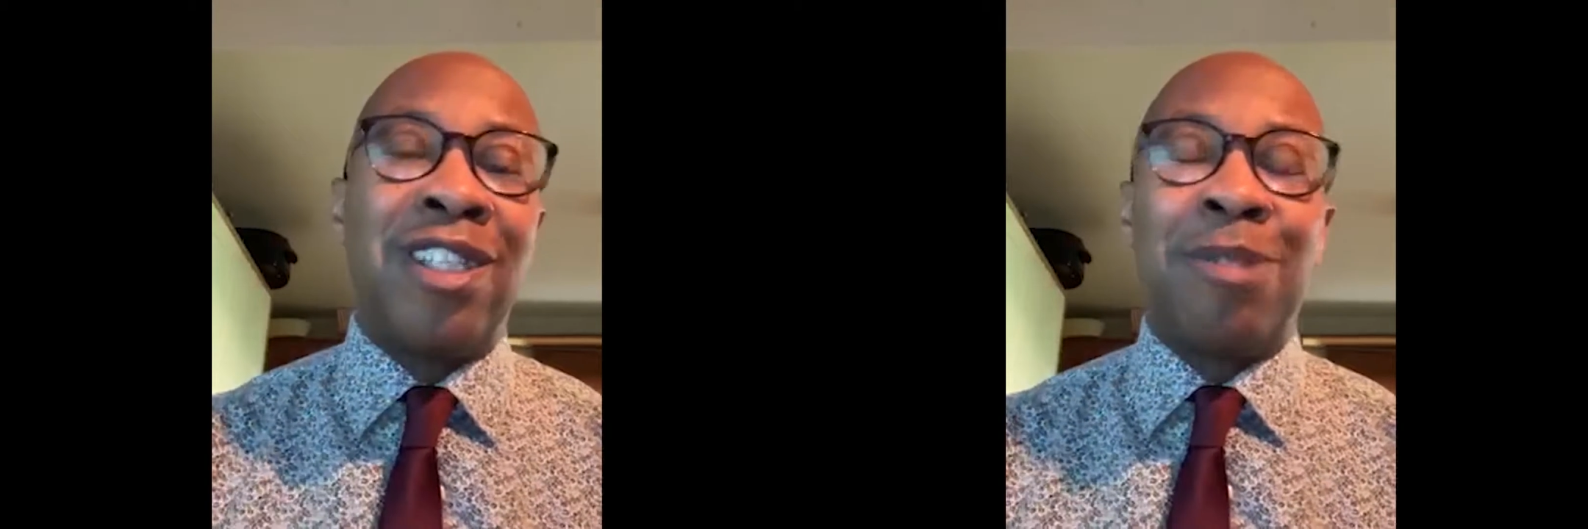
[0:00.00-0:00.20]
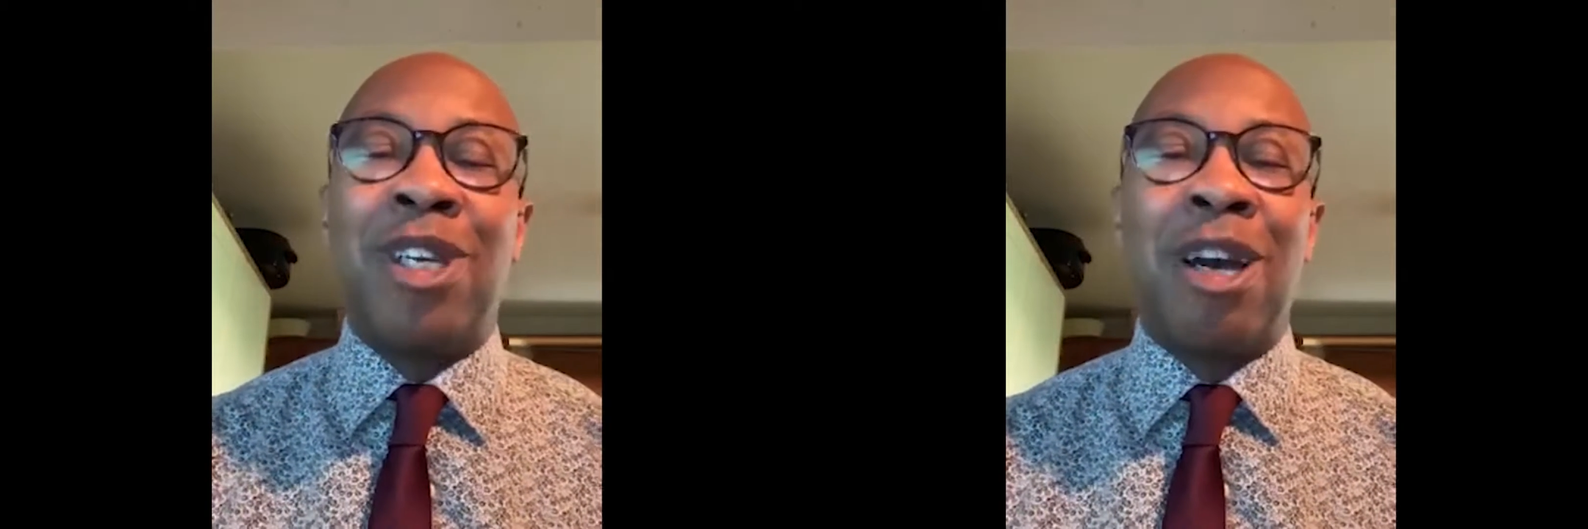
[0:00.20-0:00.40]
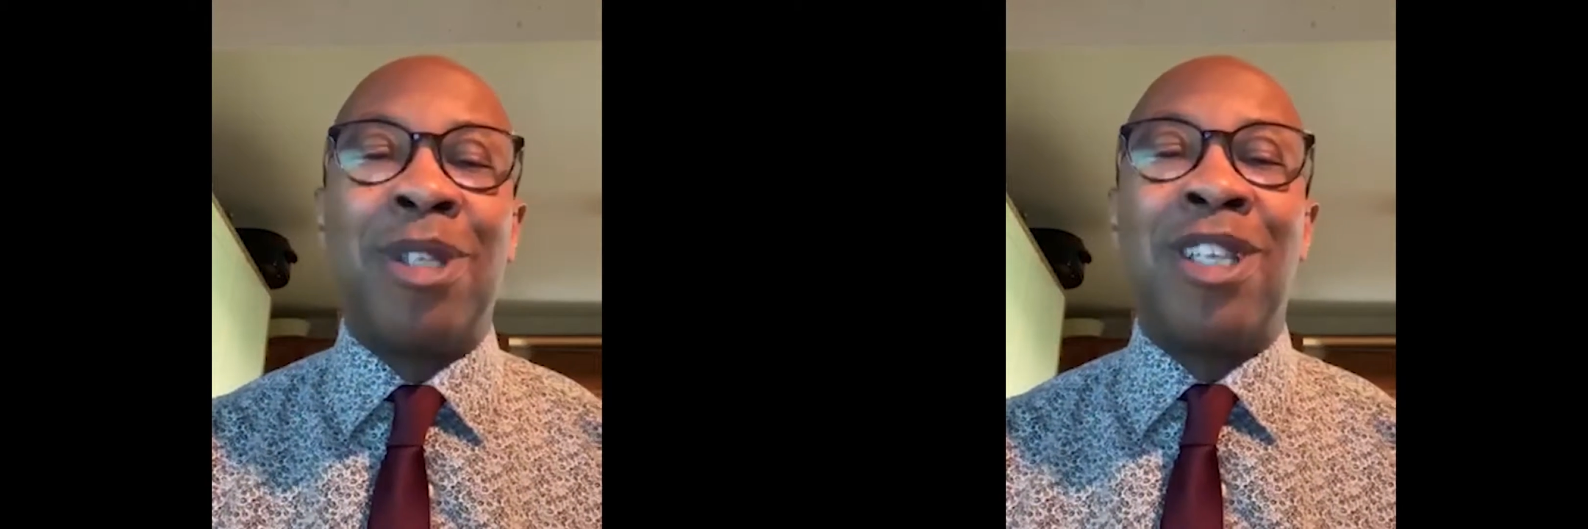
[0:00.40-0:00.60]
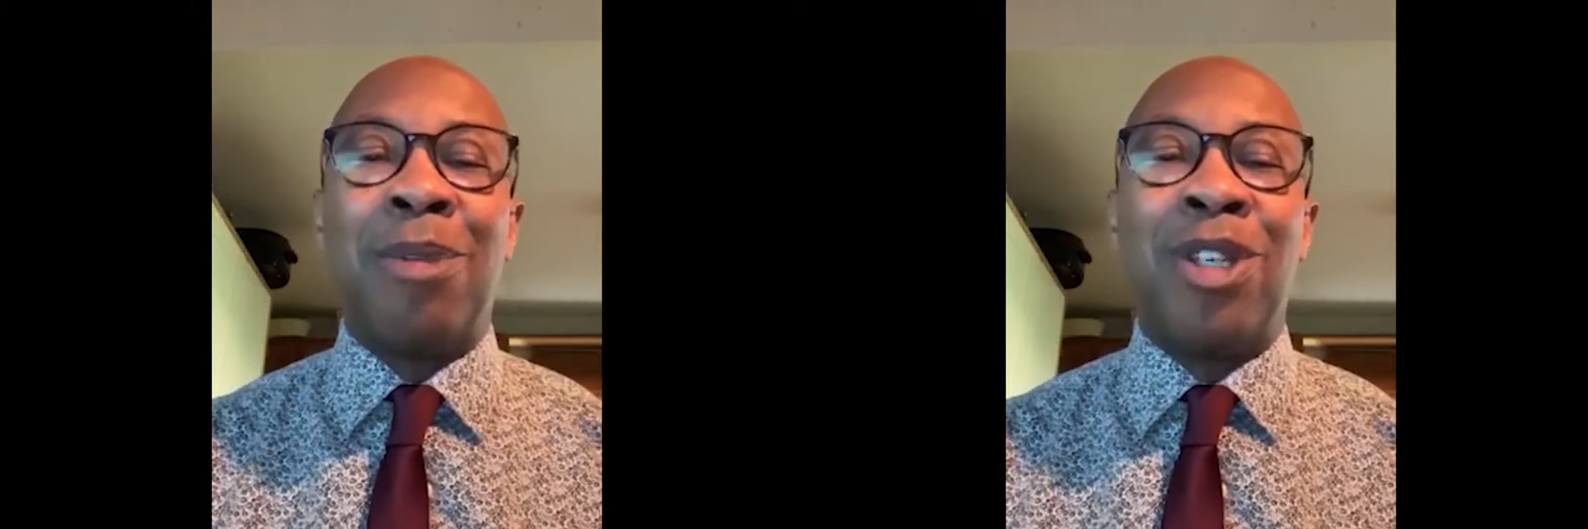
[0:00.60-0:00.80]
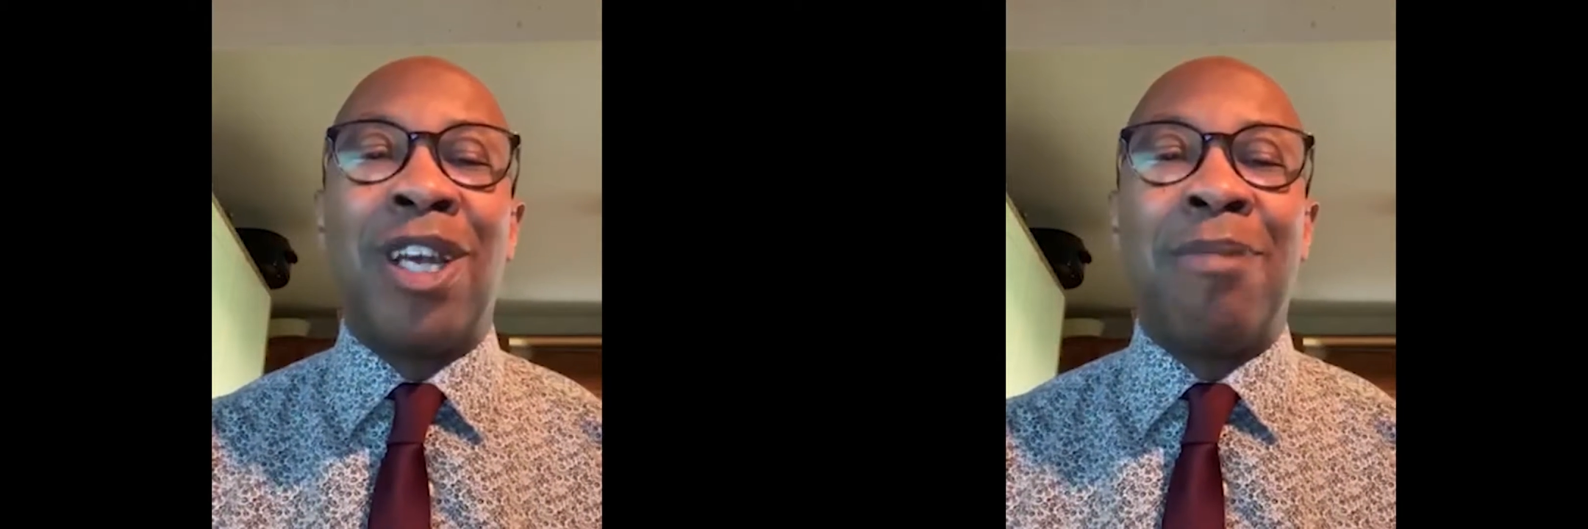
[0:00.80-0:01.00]
to become a
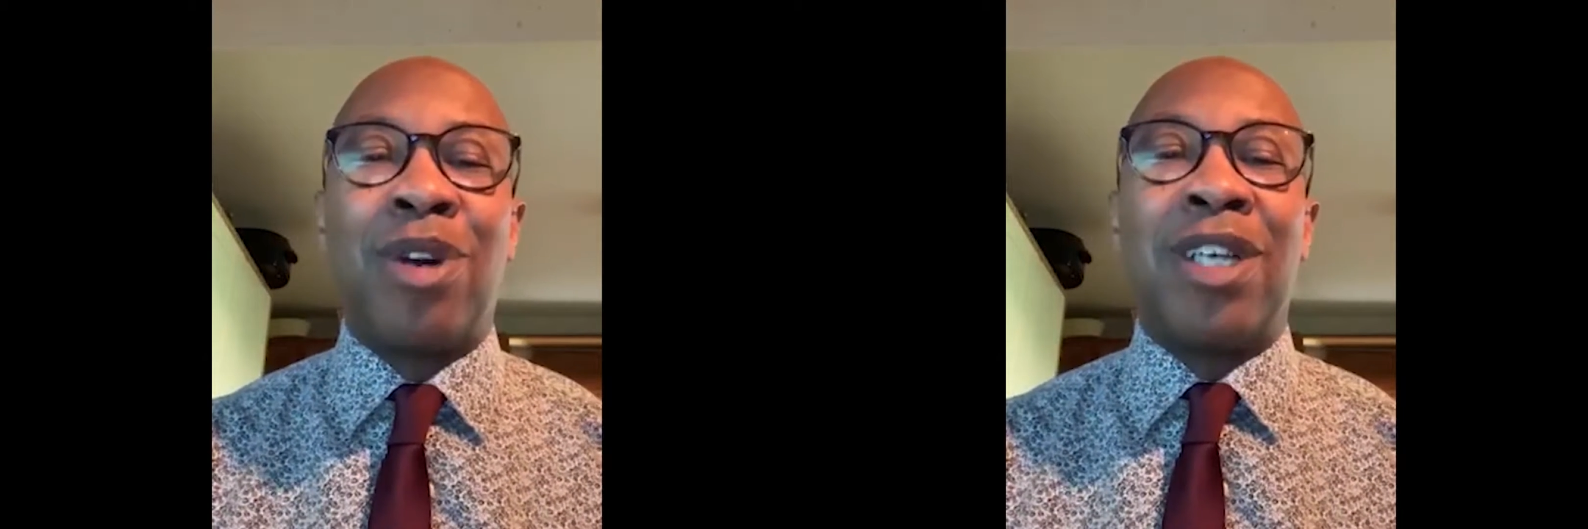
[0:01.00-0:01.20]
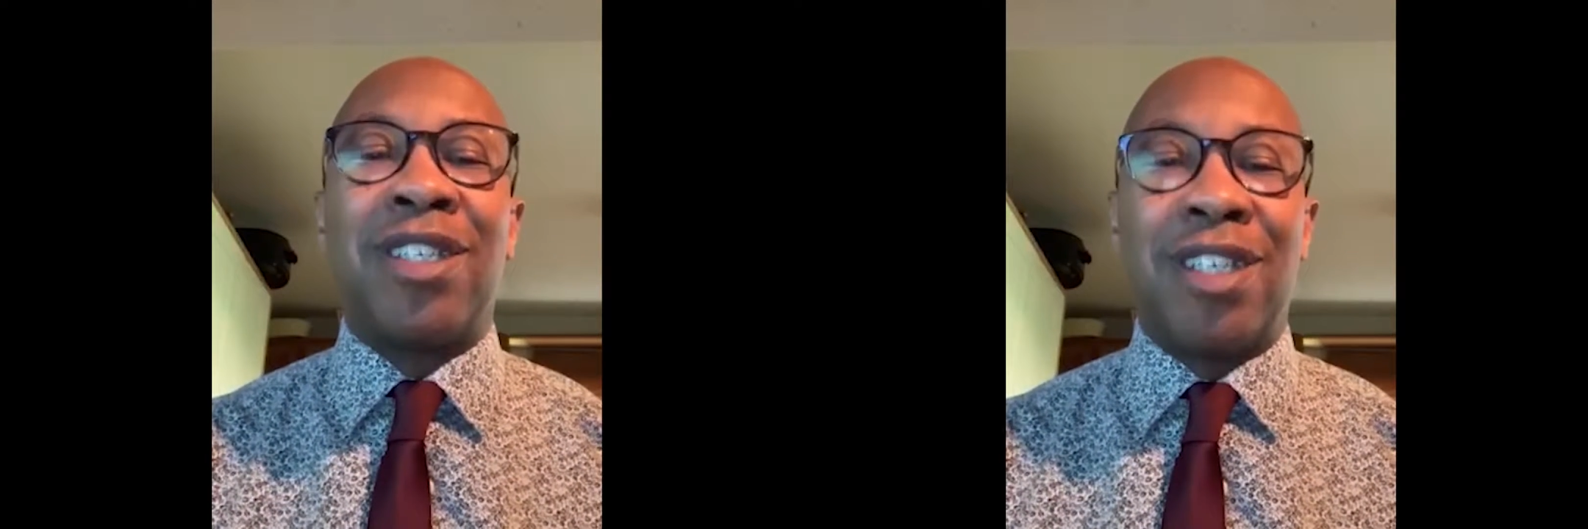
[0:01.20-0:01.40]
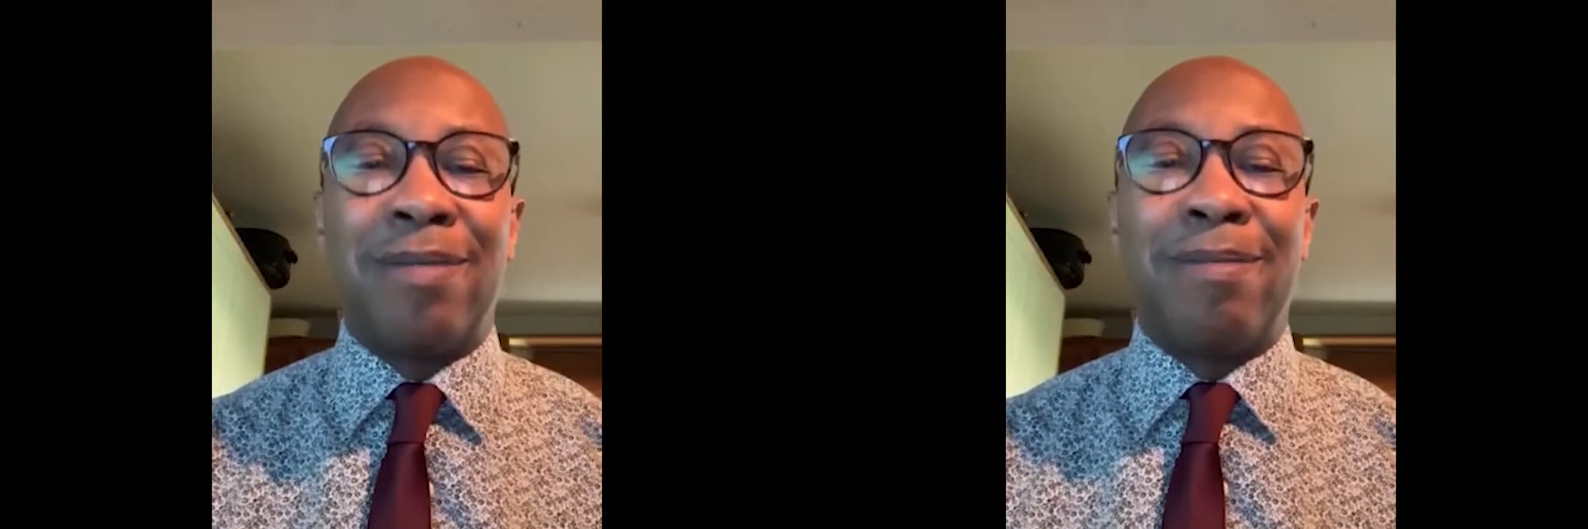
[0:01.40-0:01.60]
W&J president.